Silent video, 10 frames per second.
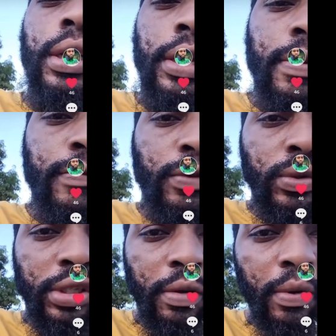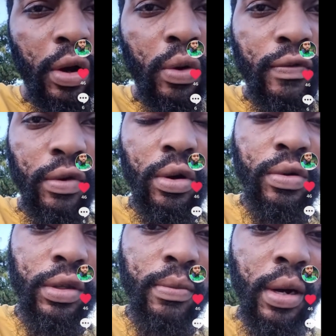you know, them few steps how to go
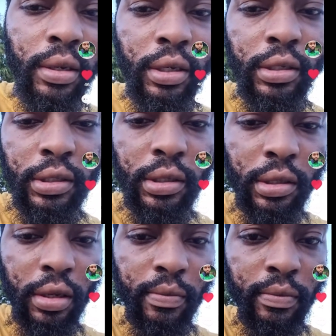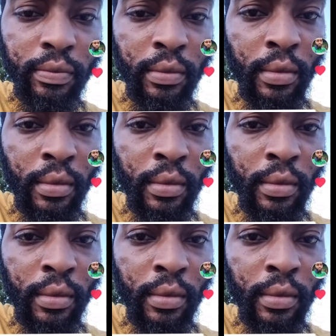around the banking system.